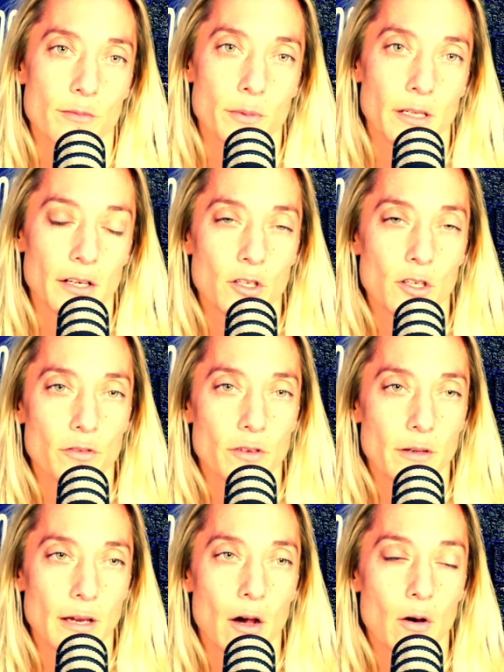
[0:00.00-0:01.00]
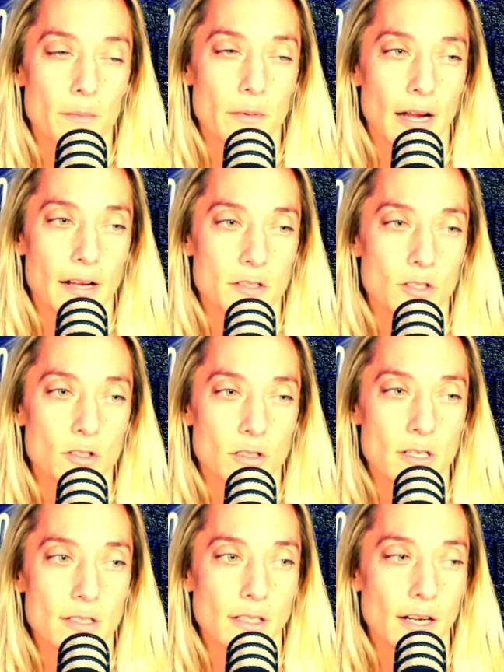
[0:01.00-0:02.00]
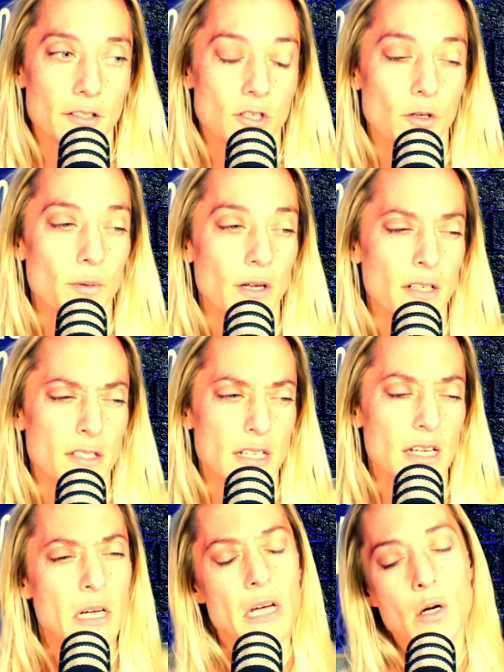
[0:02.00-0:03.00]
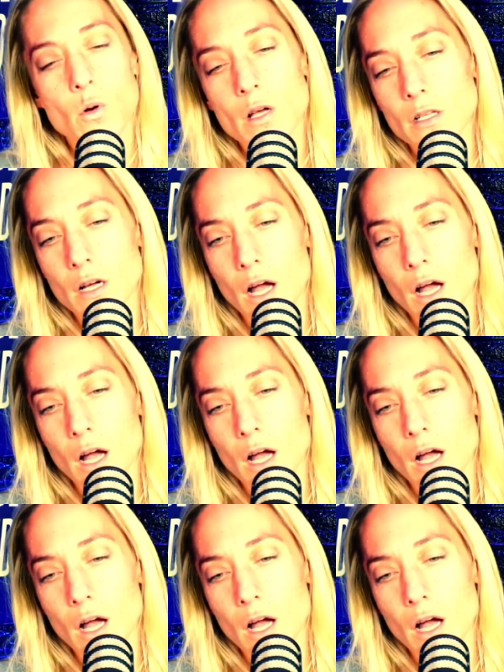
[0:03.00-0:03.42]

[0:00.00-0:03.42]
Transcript: but I don't know if, how I'm an asshole. He's an asshole, but I'll see. Well,